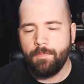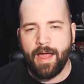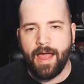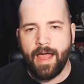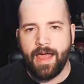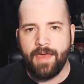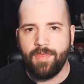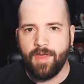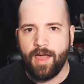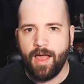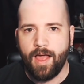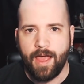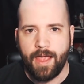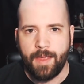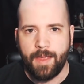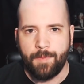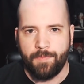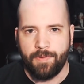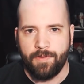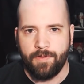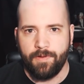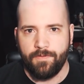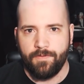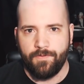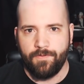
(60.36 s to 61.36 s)
buy the hype
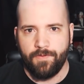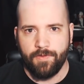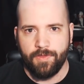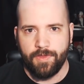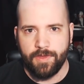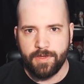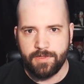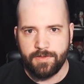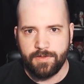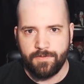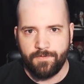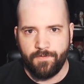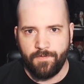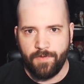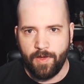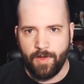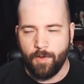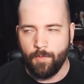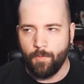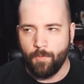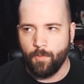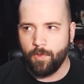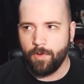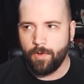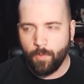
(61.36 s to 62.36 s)
for this
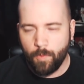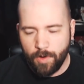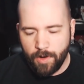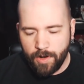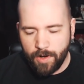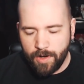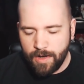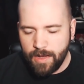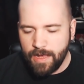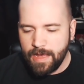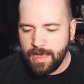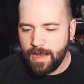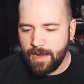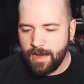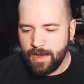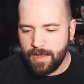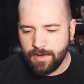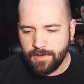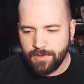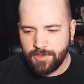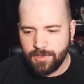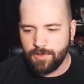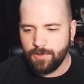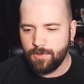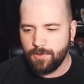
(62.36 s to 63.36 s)
film. We're going to get
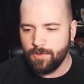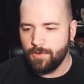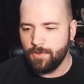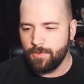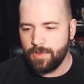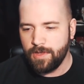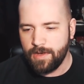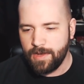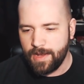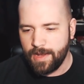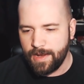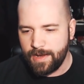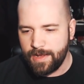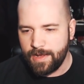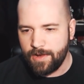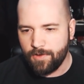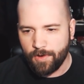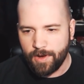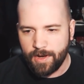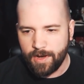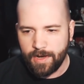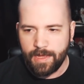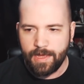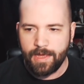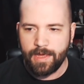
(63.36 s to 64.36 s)
into the
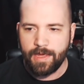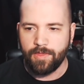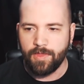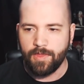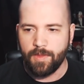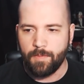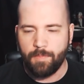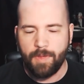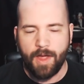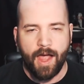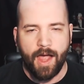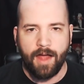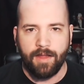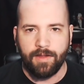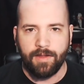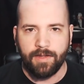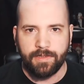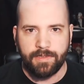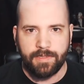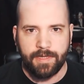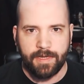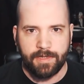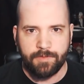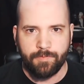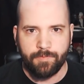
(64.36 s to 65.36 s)
nitty-gritty and the
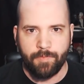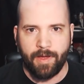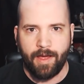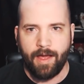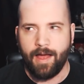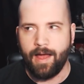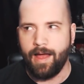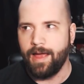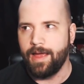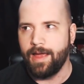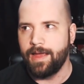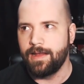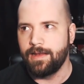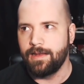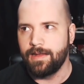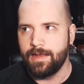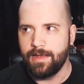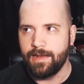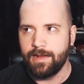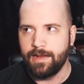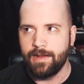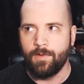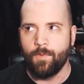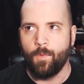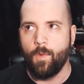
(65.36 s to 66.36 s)
politics behind
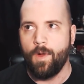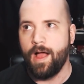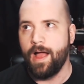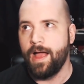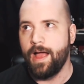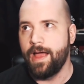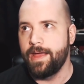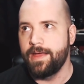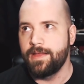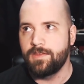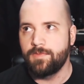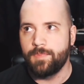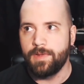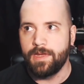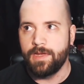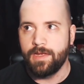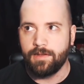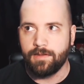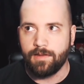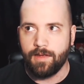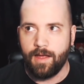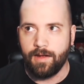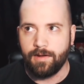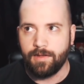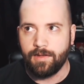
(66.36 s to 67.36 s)
it and why it's being
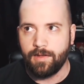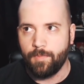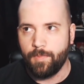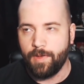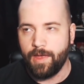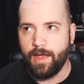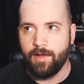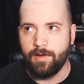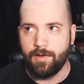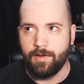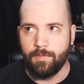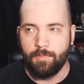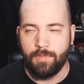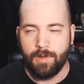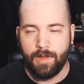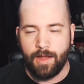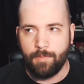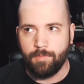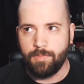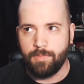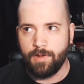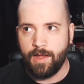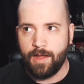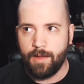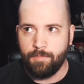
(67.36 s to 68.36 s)
talked about and blah,
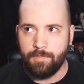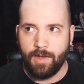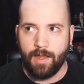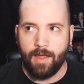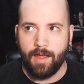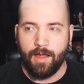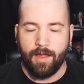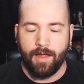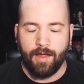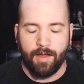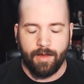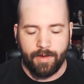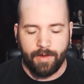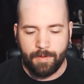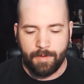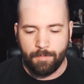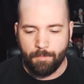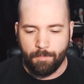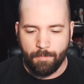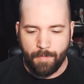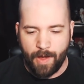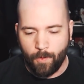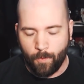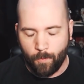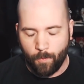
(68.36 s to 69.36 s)
blah, blah,
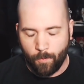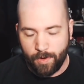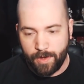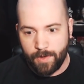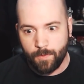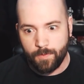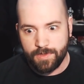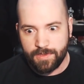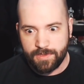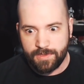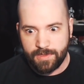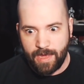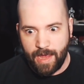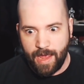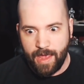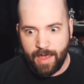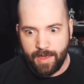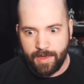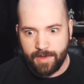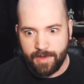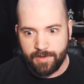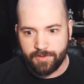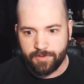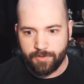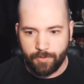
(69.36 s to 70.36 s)
and my We Was
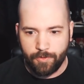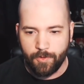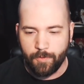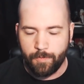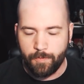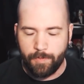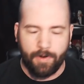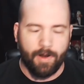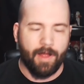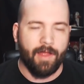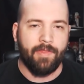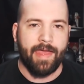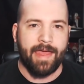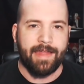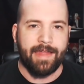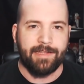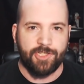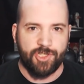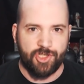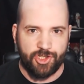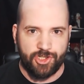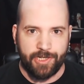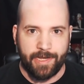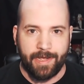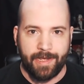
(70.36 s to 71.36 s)
Kang's group and all that
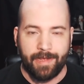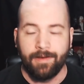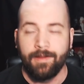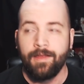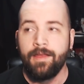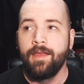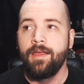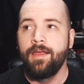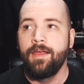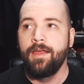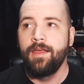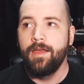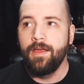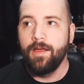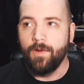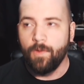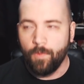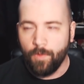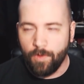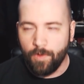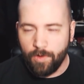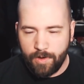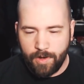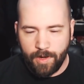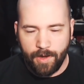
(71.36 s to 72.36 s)
shit.
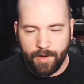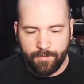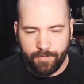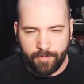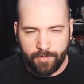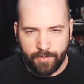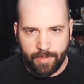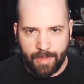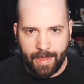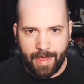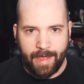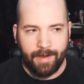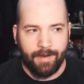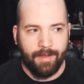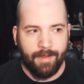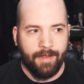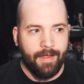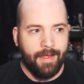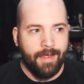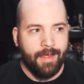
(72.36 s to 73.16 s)
We'll cover that,